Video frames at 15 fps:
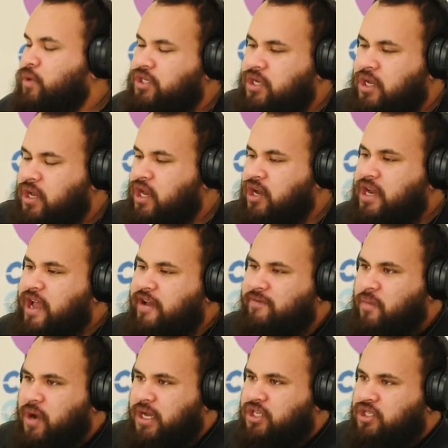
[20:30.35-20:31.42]
which I don't have
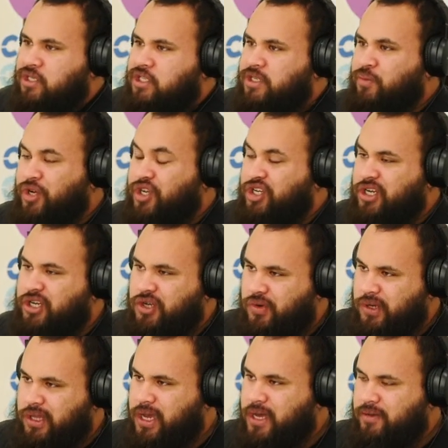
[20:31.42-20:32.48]
my spreadsheet
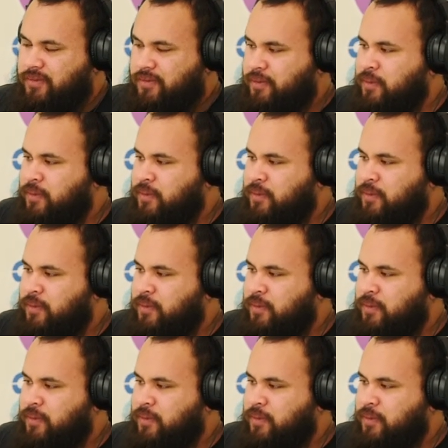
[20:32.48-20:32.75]
doing that.